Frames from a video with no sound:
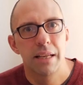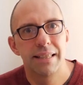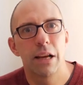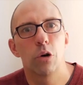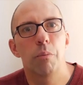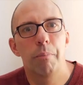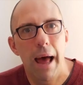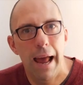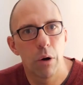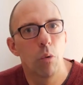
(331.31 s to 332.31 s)
tell
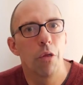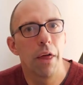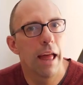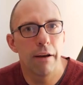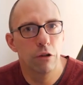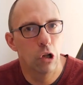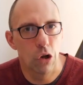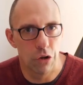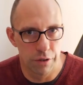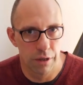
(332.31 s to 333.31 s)
back what they have
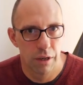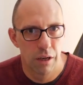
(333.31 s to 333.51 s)
learnt,